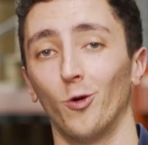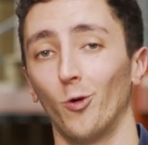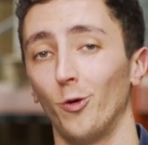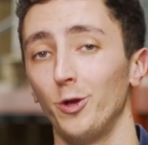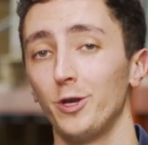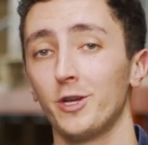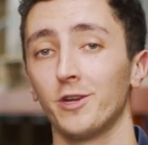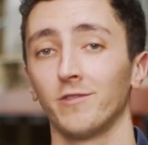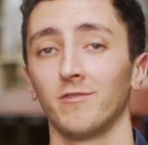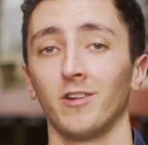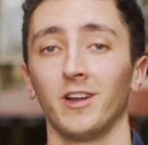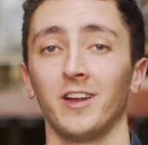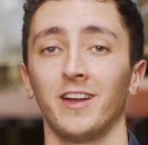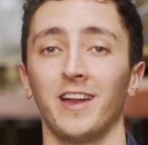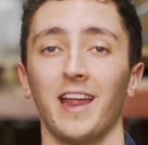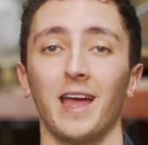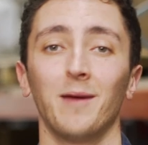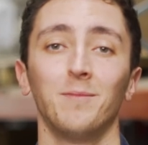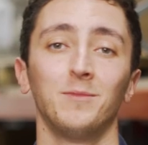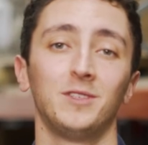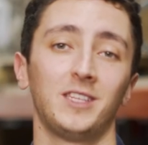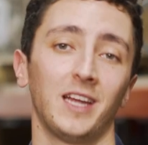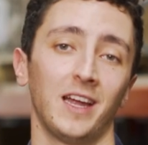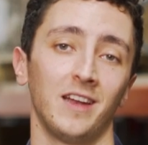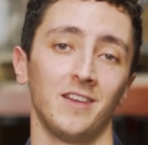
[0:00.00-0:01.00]
or you can run
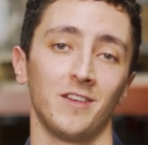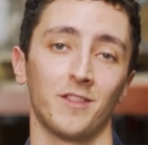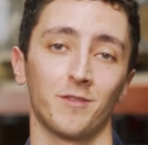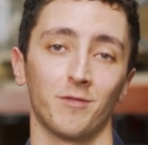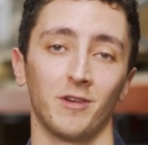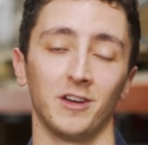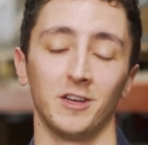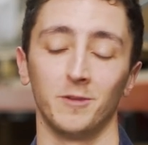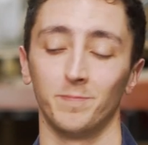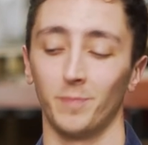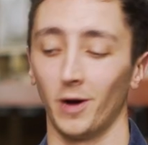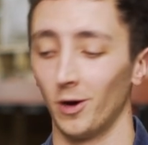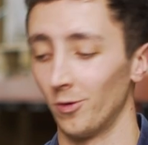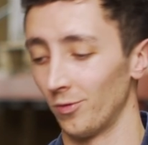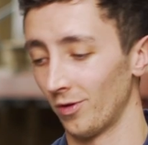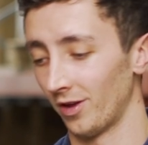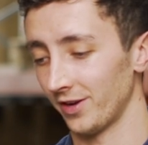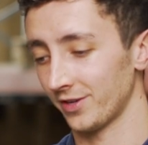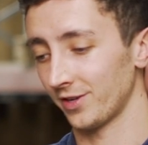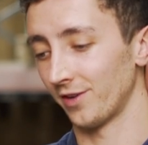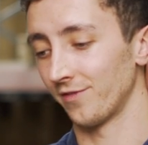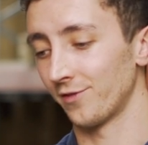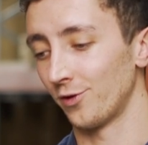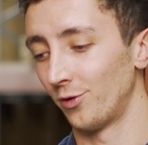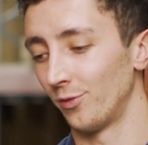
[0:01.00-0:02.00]
an M10 threaded bolt
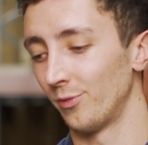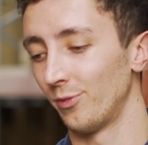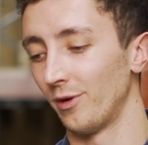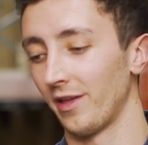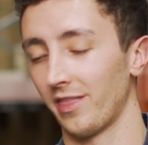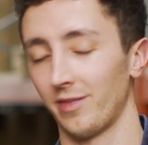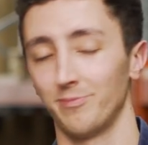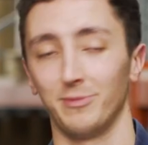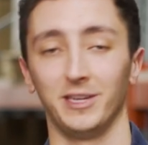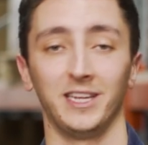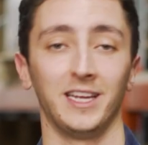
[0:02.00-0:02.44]
like I've got with